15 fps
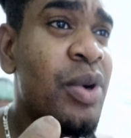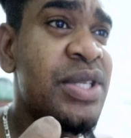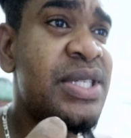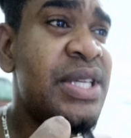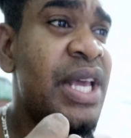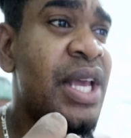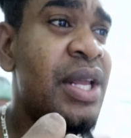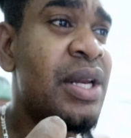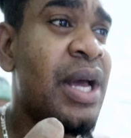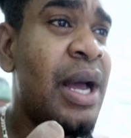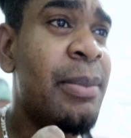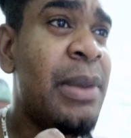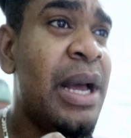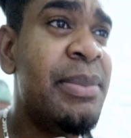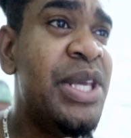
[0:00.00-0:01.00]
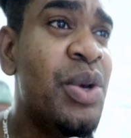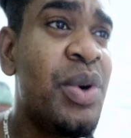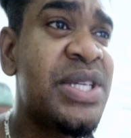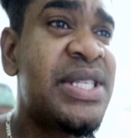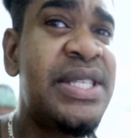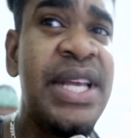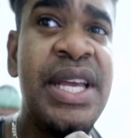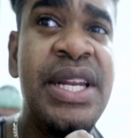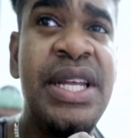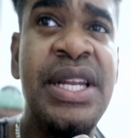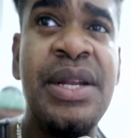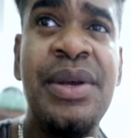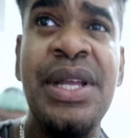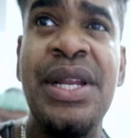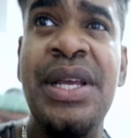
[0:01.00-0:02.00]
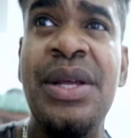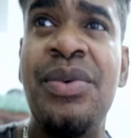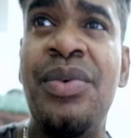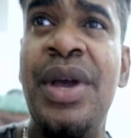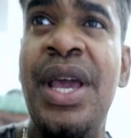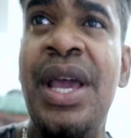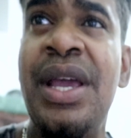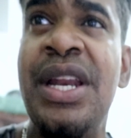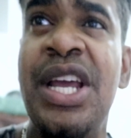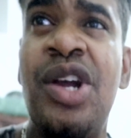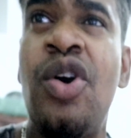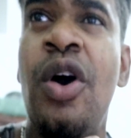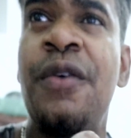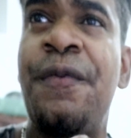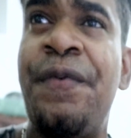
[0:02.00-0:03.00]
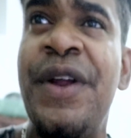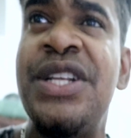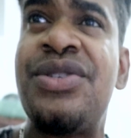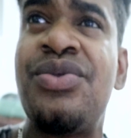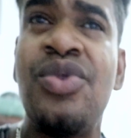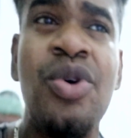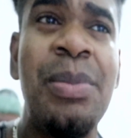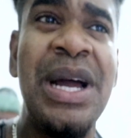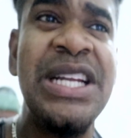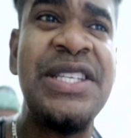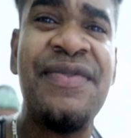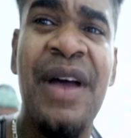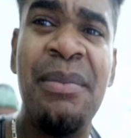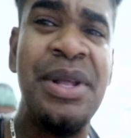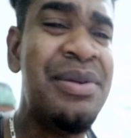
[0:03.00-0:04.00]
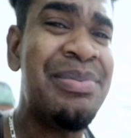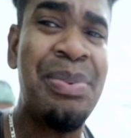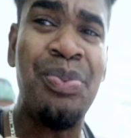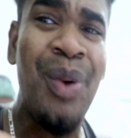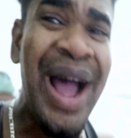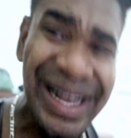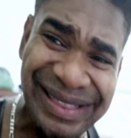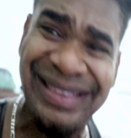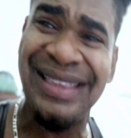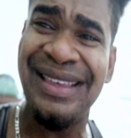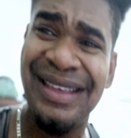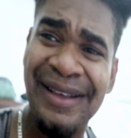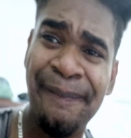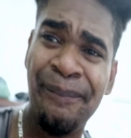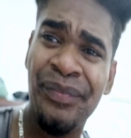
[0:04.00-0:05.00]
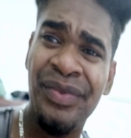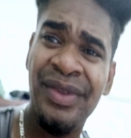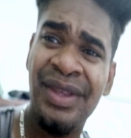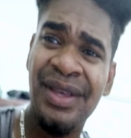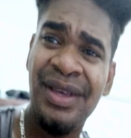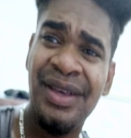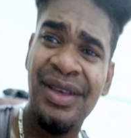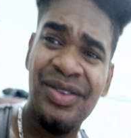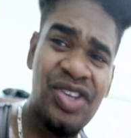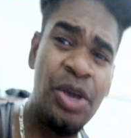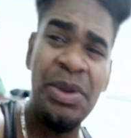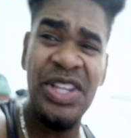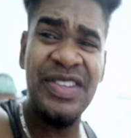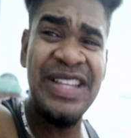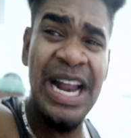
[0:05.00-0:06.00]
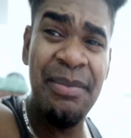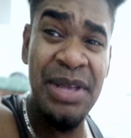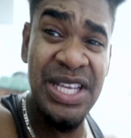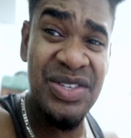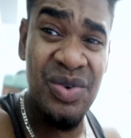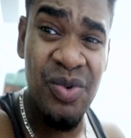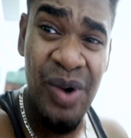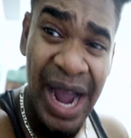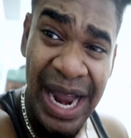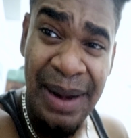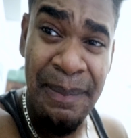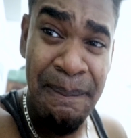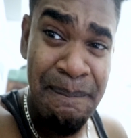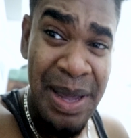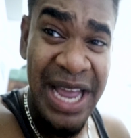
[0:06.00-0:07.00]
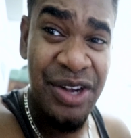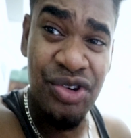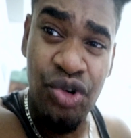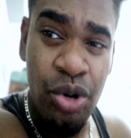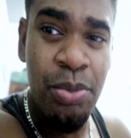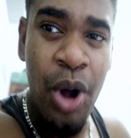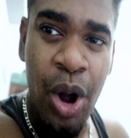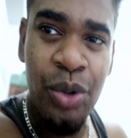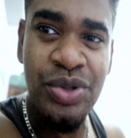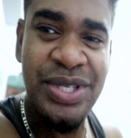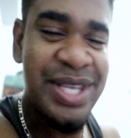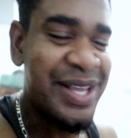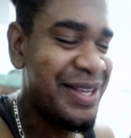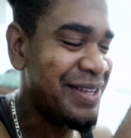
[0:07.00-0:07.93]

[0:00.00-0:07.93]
was saying um, um he was staying in, in, in where? In a conference room and his family. What? So you mean to tell me it's one bedroom house